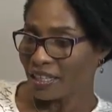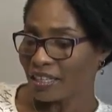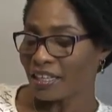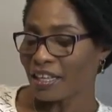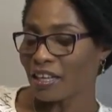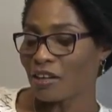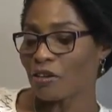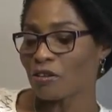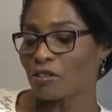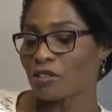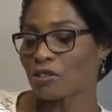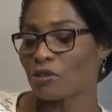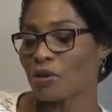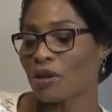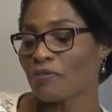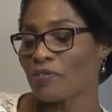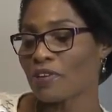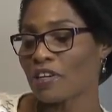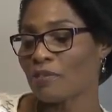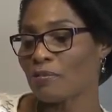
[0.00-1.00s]
They're also
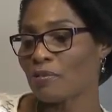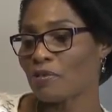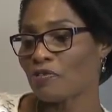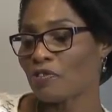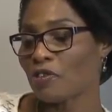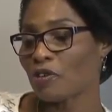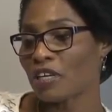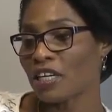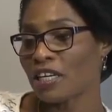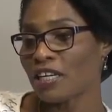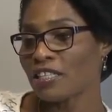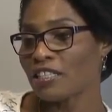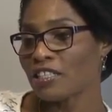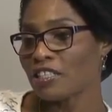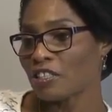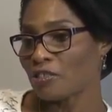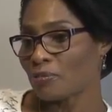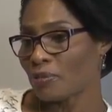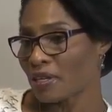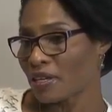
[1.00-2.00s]
available for English
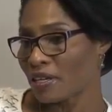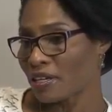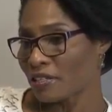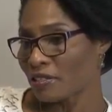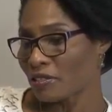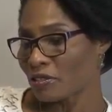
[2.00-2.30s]
speaking.